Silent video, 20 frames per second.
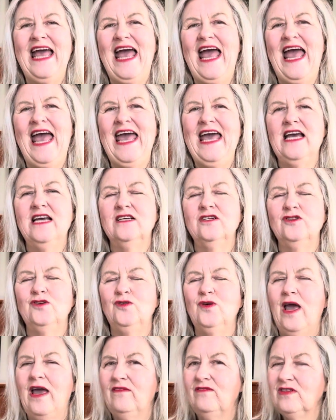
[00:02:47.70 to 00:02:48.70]
and you
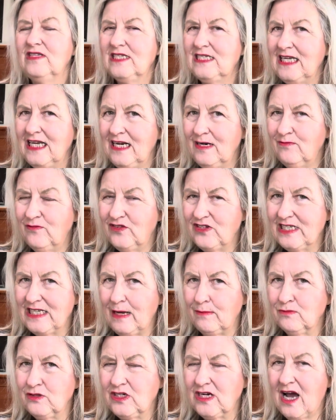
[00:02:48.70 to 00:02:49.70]
haven't seen him for
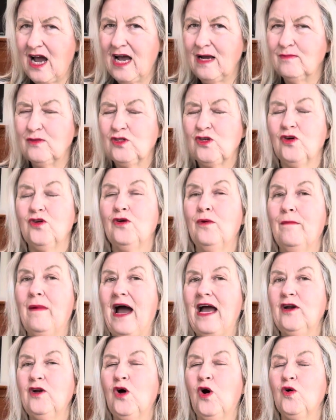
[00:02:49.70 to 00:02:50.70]
some time, so you
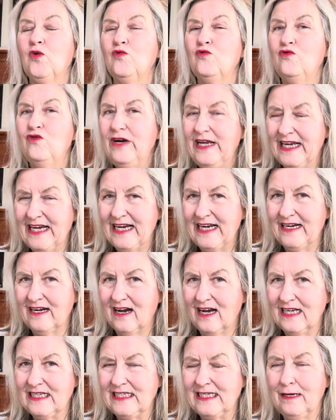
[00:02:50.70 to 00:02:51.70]
might not
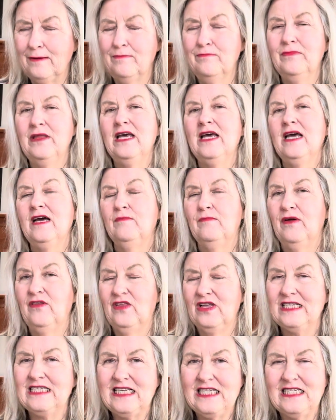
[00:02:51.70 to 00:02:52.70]
recognise him, but
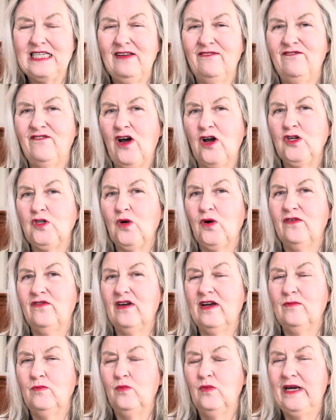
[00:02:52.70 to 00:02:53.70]
this is the photo of
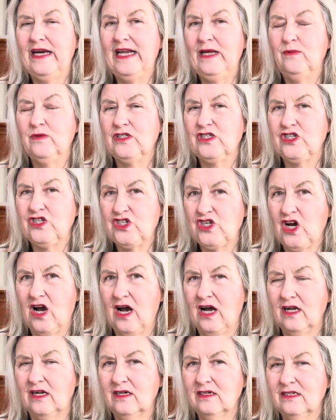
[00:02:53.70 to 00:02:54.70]
him when he was a
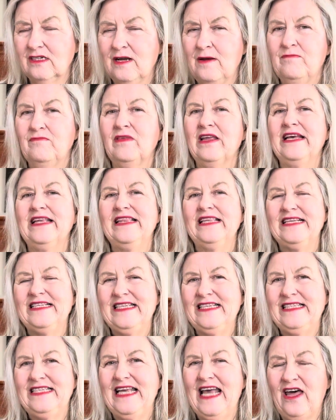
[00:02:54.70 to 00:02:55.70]
child. This
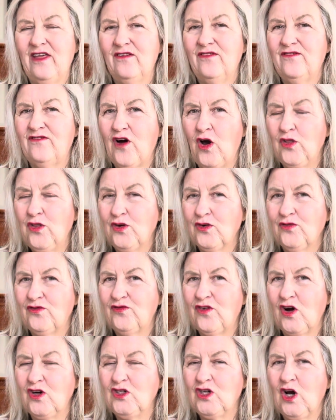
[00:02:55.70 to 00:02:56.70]
is the other
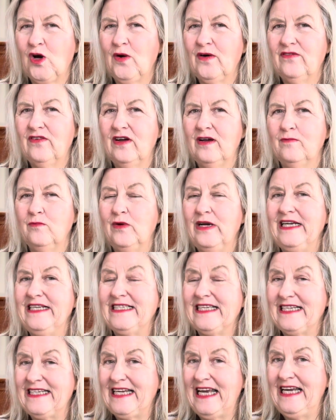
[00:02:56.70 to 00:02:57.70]
photo of him when he's
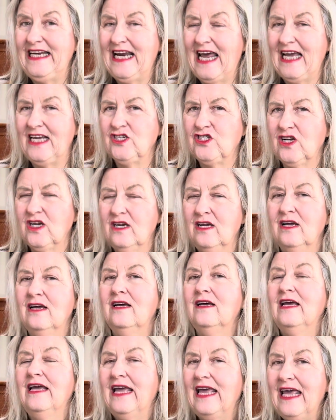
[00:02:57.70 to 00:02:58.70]
a teenager.
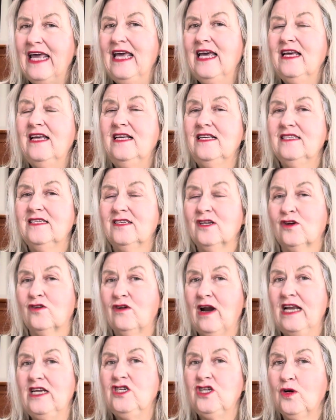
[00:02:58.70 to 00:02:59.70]
Here he's
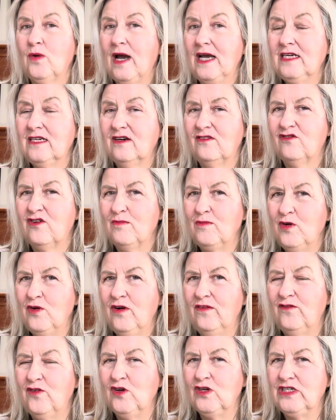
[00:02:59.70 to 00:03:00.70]
graduated from
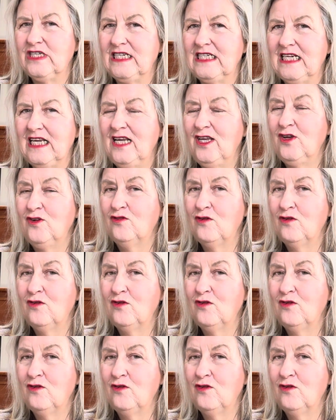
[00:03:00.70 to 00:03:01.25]
university. You